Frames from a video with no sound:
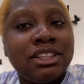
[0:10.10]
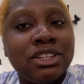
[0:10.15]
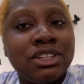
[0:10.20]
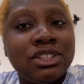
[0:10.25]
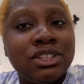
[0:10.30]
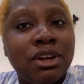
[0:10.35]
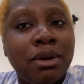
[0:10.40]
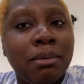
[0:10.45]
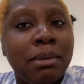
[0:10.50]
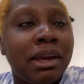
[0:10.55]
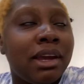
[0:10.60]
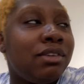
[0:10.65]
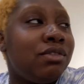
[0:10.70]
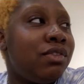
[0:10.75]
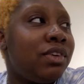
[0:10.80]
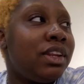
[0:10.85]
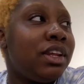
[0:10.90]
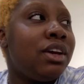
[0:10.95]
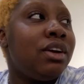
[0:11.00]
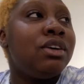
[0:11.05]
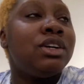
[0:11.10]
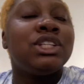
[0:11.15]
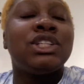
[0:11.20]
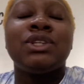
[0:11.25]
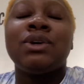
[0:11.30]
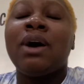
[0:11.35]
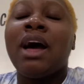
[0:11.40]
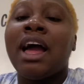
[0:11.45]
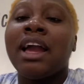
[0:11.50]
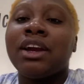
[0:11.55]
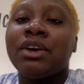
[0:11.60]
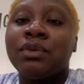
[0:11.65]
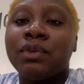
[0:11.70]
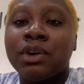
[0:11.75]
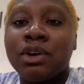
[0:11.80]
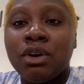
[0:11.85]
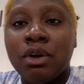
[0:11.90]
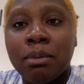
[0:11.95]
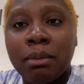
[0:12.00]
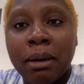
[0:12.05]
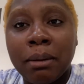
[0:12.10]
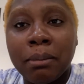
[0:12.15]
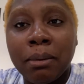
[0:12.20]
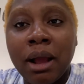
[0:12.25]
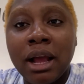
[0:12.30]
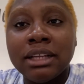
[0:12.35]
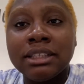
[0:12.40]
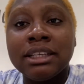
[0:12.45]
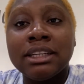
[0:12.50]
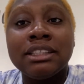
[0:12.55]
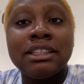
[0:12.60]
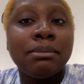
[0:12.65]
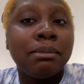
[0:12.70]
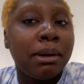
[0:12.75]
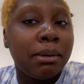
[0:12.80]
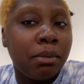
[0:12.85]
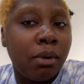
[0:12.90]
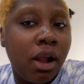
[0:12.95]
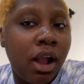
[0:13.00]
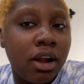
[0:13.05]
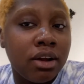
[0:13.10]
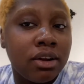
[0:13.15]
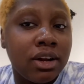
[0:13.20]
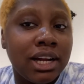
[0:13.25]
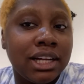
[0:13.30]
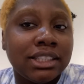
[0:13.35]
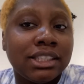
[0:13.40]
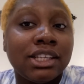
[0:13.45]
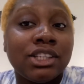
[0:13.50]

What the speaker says: to start making videos so I could record my process and my progress,